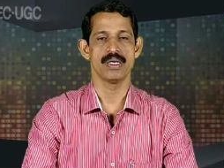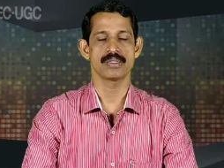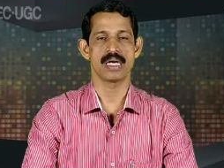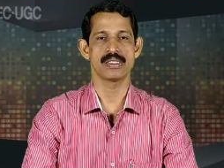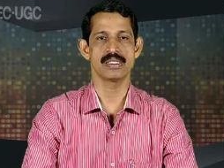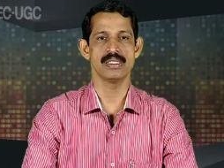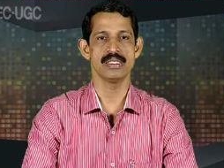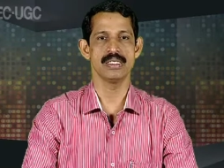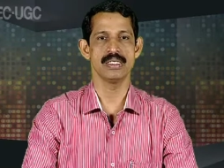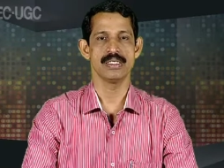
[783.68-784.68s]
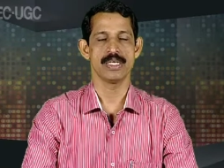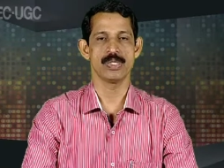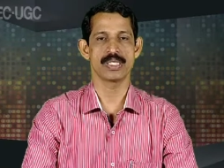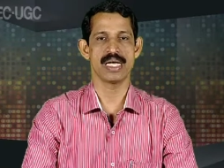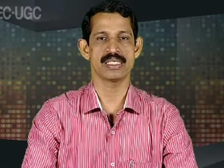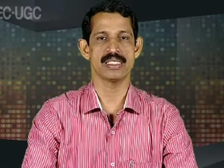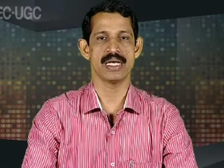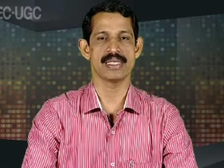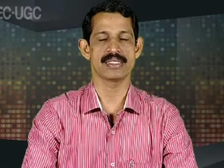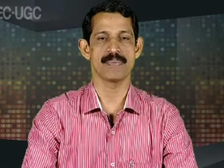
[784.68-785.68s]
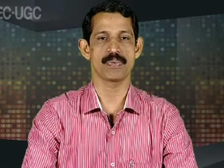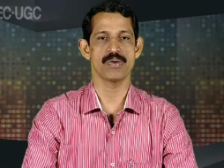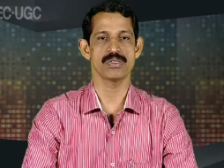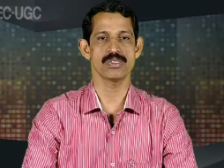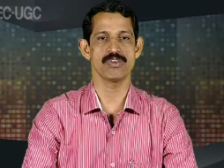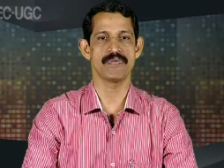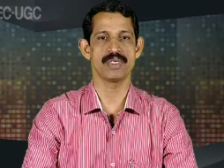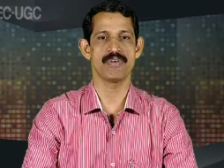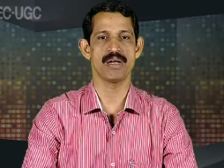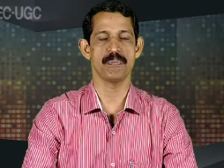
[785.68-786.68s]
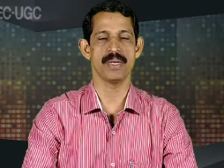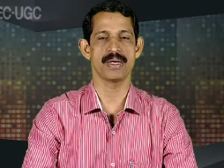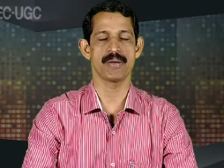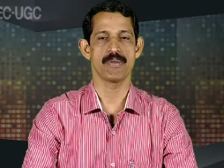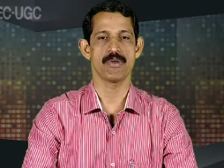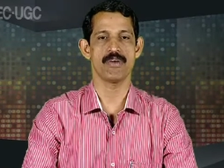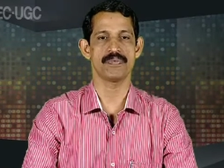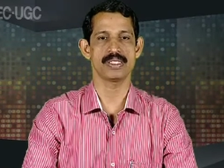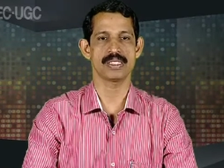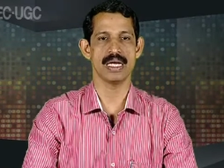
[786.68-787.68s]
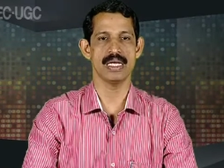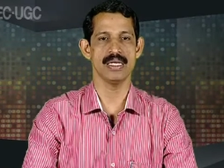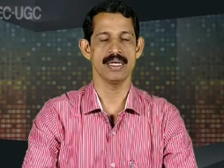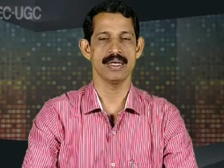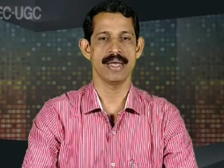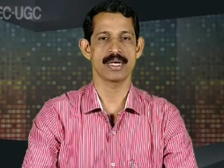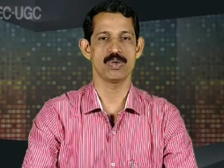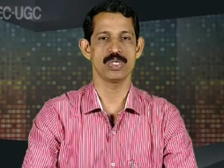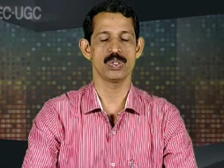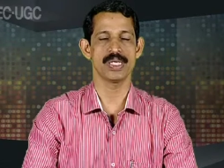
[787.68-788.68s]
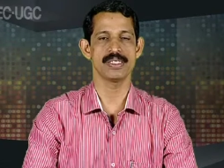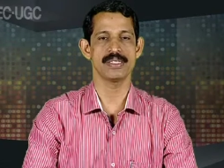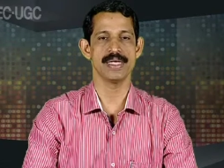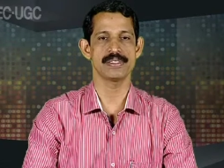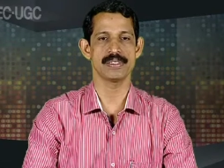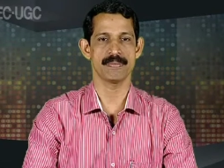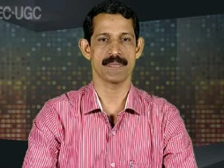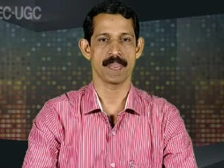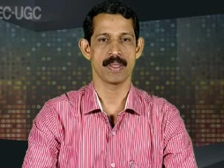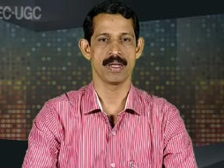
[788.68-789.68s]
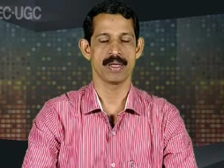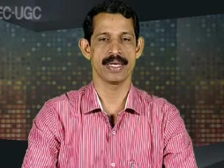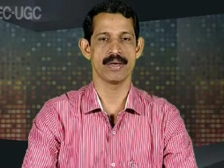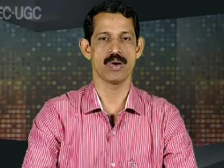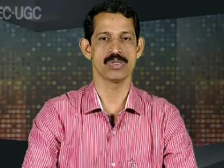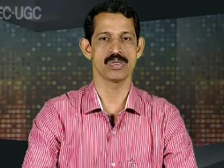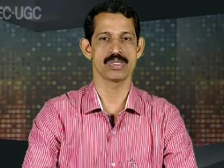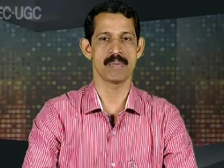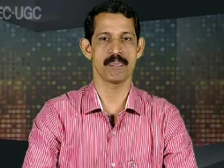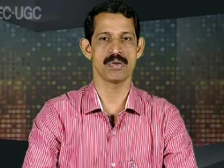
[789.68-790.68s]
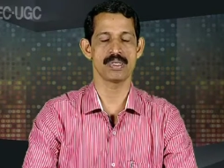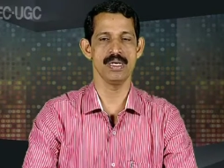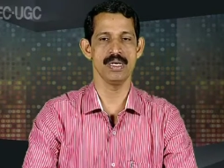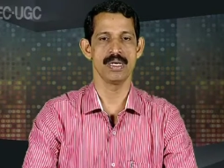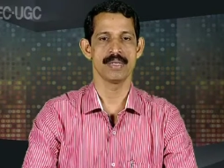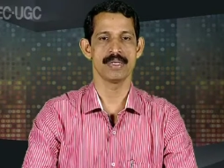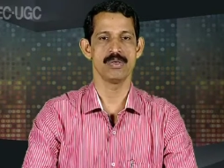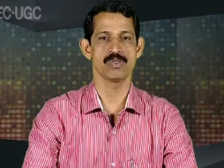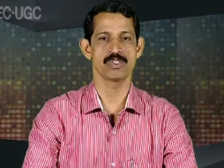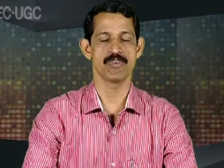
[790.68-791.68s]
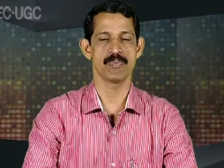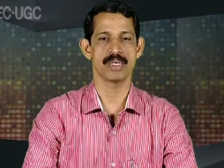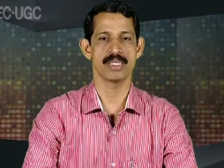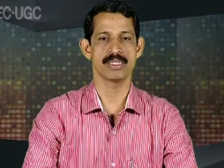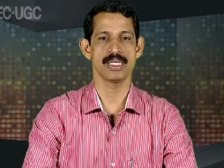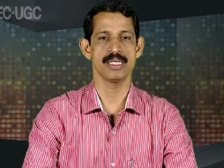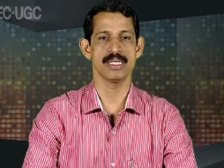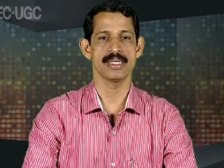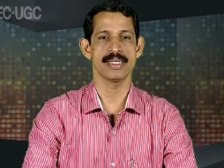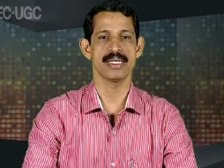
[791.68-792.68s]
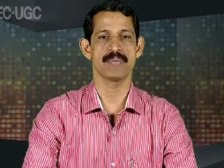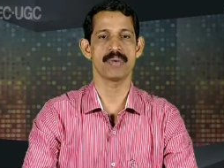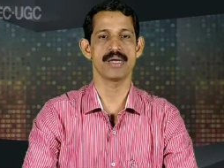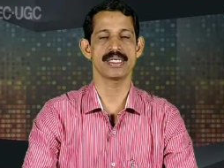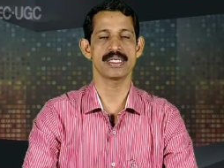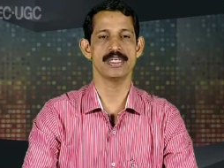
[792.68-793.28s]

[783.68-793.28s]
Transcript: considered education as a process of development of the child according to his nature. He also supported the use of mother tongue in imparting